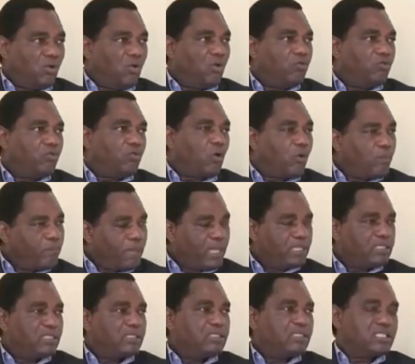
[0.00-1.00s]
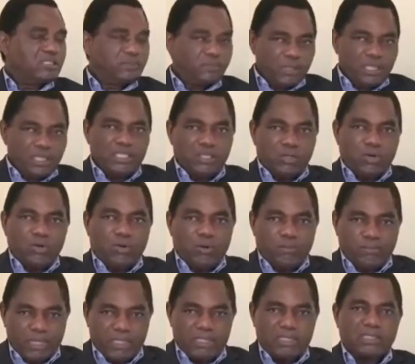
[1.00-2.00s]
of competitors, political
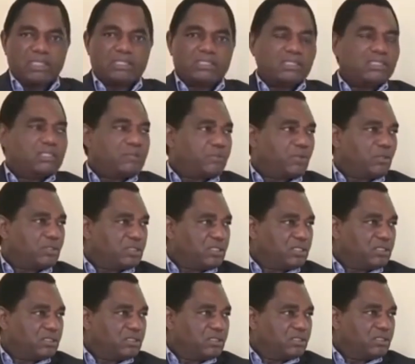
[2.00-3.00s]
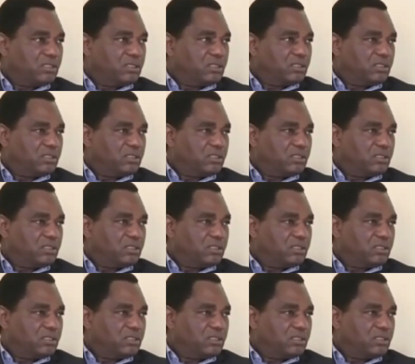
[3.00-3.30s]
competitors in the process.